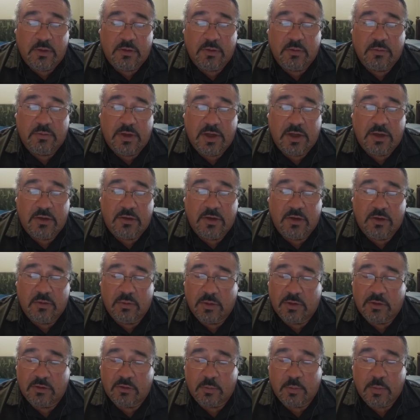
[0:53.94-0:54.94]
of deity
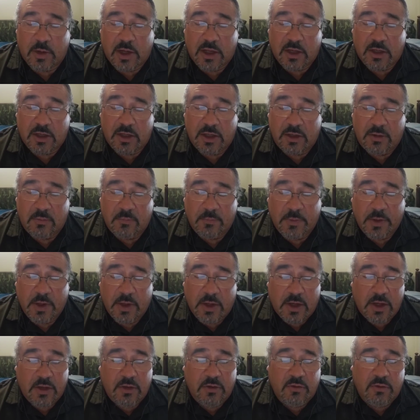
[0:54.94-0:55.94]
dwells bodily,
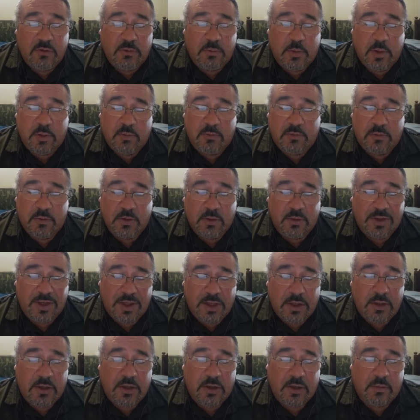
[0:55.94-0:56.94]
and you have been filled
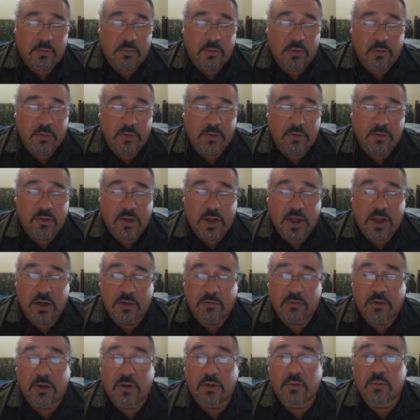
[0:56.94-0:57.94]
in him, who is the head
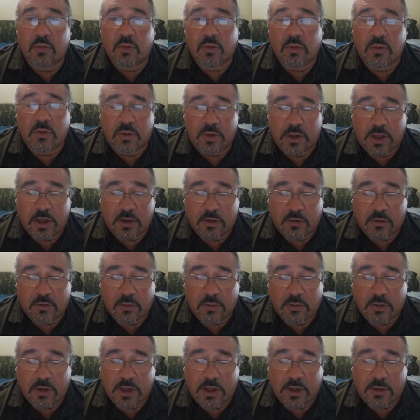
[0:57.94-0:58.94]
of all rule and
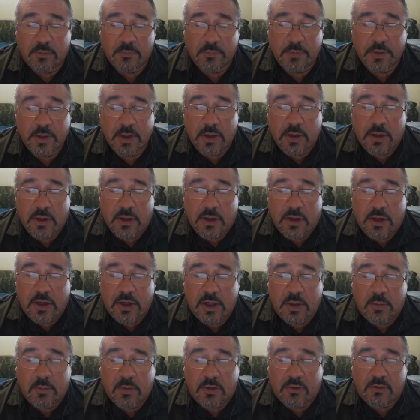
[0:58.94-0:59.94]
authority. In
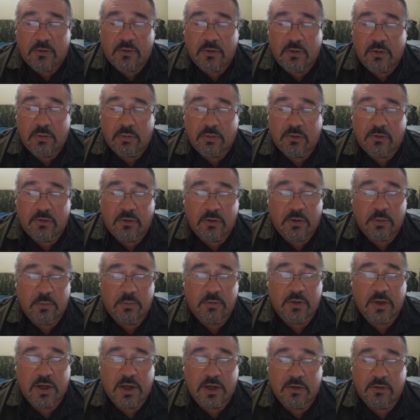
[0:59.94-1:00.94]
him also you were
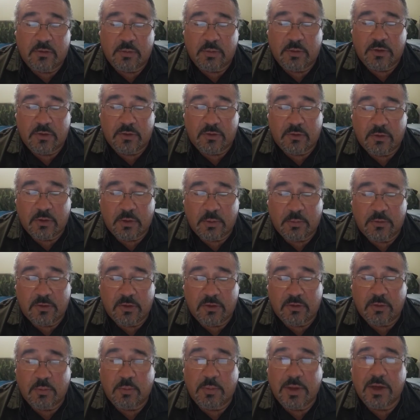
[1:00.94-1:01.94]
circumcised with the
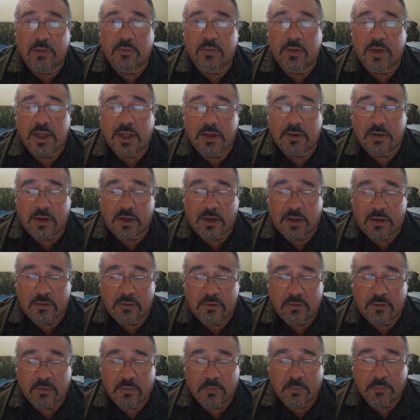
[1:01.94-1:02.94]
circumcision made without
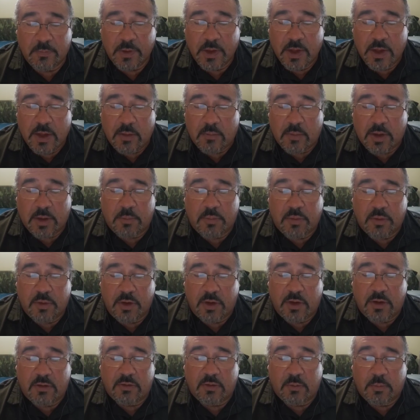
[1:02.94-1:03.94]
hands, by
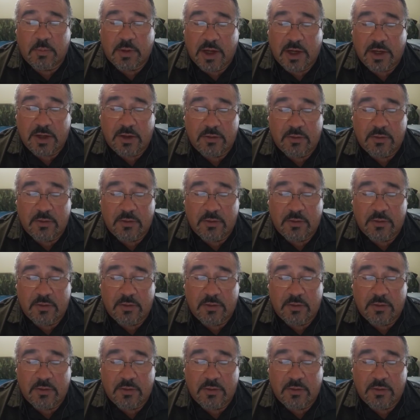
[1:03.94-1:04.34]
putting off the body of the